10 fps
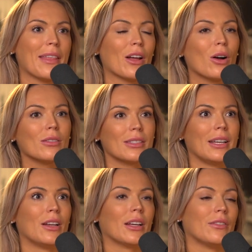they're
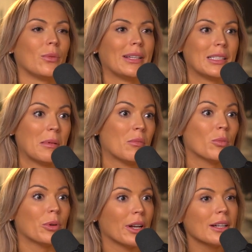constantly looking for ways to be more
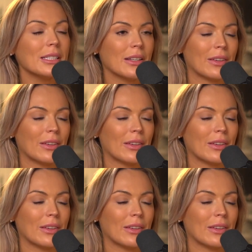productive.